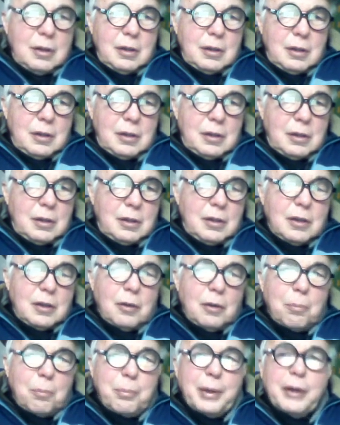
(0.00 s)
you
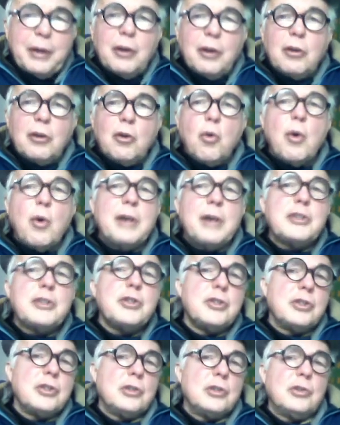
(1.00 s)
know, bigger
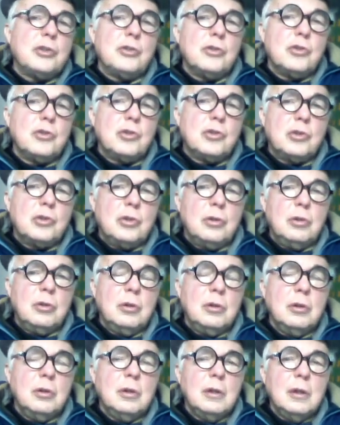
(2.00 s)
questions.
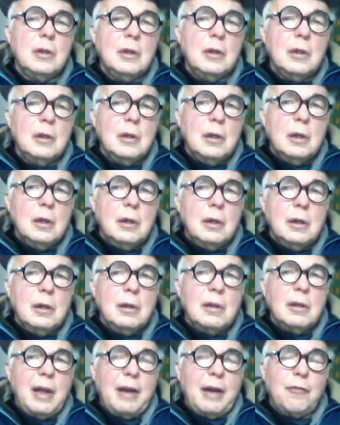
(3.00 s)
Uh,
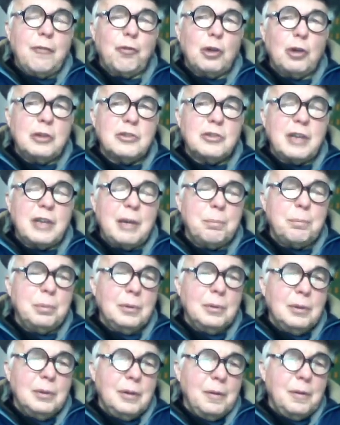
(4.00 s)
like, for
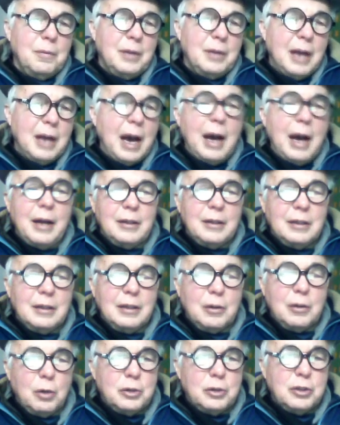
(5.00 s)
example, God, the
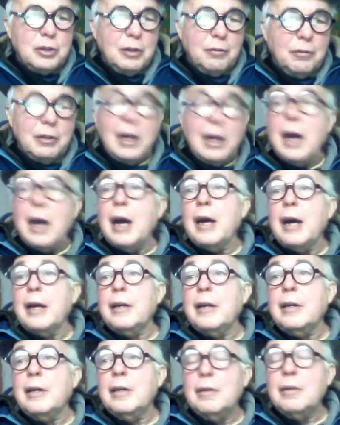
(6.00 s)
question of
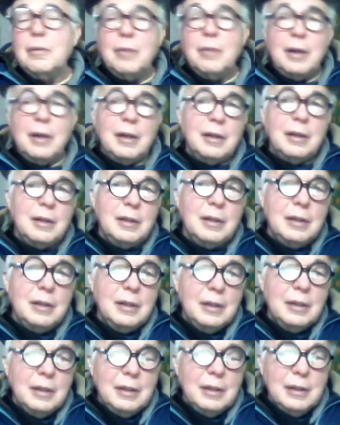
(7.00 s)
God. Well,
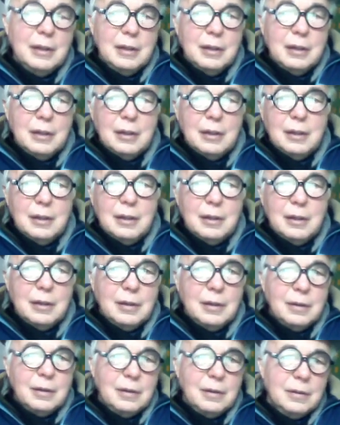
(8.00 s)

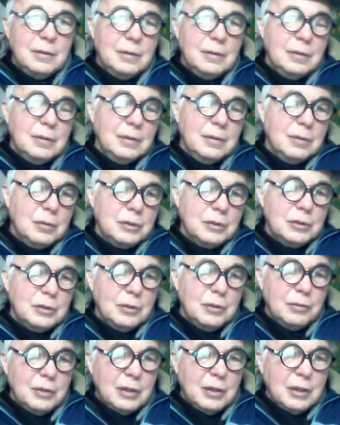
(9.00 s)
uh, the question
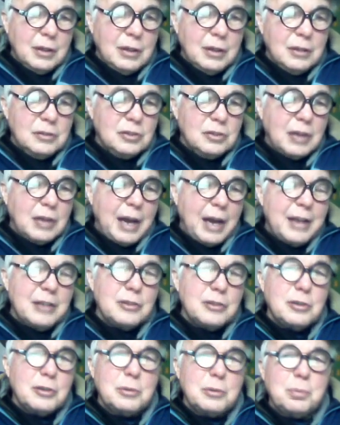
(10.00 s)
of
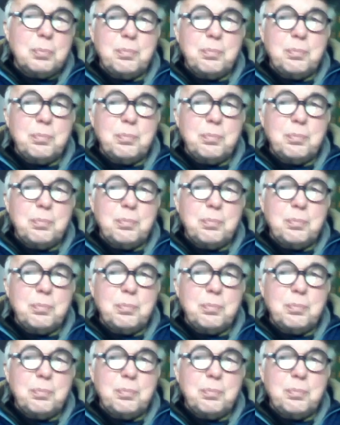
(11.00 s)
science,